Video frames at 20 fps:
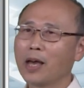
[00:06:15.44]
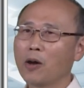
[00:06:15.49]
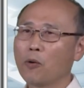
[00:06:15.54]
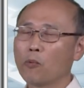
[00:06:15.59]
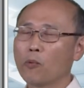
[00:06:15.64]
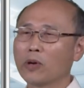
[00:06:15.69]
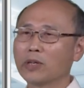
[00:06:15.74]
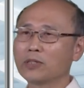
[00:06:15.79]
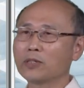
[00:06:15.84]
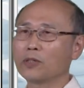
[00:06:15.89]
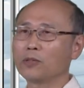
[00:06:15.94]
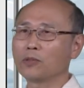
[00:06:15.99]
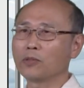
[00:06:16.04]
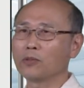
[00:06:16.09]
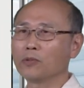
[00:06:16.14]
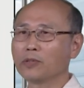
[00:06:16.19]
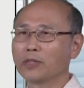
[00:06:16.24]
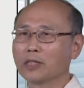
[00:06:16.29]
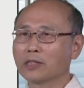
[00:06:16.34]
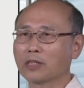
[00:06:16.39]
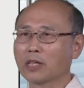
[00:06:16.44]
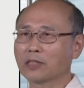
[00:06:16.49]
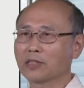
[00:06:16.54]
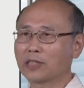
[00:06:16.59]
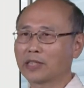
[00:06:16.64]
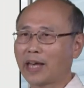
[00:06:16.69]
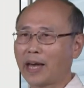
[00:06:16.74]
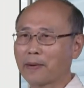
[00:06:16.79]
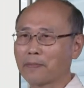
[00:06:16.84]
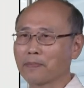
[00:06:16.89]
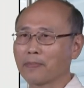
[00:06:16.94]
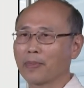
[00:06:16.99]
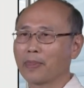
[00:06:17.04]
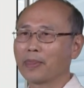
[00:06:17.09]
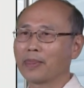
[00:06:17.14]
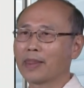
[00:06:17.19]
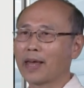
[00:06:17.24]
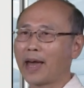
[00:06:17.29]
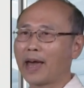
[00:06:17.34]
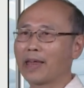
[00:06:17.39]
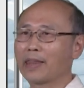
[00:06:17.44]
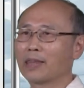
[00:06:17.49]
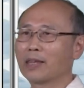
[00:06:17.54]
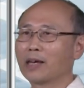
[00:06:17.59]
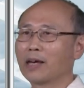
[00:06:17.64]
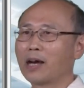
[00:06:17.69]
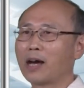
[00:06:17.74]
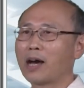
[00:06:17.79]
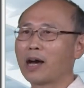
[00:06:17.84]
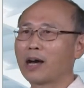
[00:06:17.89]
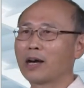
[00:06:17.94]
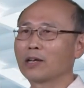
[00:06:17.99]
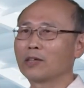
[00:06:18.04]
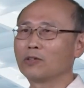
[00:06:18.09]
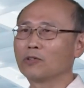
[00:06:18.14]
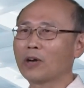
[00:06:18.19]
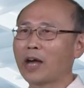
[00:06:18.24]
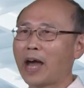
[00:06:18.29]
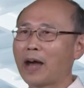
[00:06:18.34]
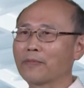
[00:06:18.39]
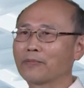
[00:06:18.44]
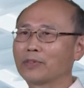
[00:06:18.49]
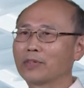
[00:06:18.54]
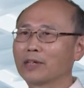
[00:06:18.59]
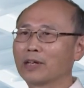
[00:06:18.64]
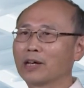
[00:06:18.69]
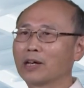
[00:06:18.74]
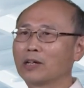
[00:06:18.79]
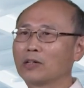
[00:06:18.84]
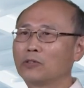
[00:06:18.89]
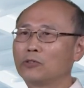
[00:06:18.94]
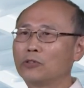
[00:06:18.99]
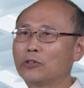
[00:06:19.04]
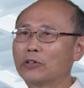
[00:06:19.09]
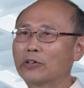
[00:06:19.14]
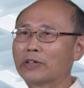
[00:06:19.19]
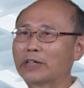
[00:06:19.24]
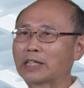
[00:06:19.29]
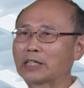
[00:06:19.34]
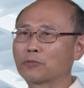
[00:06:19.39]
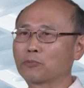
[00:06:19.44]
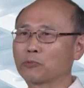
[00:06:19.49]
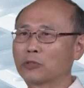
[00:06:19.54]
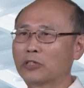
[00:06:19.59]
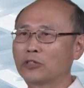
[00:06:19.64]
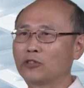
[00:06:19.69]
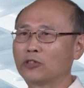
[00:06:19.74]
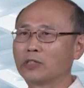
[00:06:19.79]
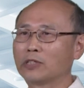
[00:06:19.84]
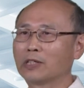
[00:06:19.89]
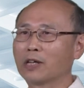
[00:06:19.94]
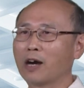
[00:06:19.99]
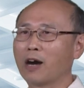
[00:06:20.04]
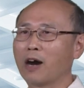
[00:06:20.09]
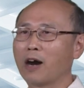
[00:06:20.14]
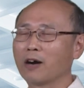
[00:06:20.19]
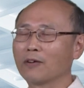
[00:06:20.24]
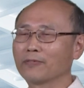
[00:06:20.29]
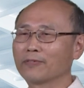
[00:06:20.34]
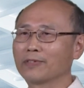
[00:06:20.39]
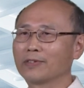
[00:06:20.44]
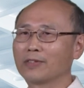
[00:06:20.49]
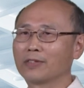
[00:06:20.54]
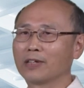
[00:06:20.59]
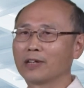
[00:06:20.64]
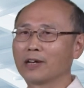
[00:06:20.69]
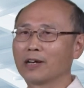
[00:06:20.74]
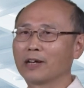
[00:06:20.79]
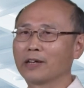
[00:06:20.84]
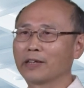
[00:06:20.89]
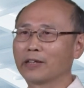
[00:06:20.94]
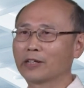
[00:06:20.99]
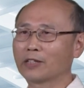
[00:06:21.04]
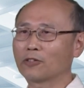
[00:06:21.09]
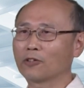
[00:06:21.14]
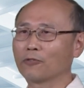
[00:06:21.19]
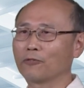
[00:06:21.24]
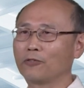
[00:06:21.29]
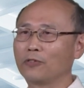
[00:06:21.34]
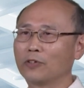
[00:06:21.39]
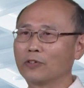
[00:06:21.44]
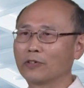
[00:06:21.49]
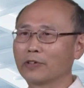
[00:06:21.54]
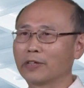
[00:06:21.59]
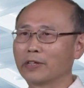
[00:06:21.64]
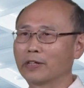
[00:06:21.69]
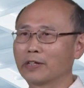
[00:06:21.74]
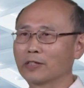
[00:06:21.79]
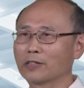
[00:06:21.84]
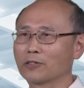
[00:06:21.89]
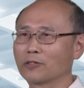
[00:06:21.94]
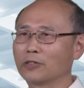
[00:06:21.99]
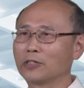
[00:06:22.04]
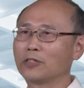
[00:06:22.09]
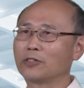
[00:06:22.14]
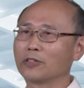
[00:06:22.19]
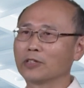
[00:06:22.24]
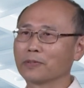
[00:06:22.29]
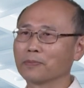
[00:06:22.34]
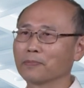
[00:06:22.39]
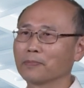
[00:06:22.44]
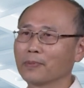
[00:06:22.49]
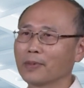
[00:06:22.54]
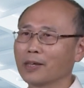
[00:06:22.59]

Once you do this step, then you have the real expression of the electric field in this region.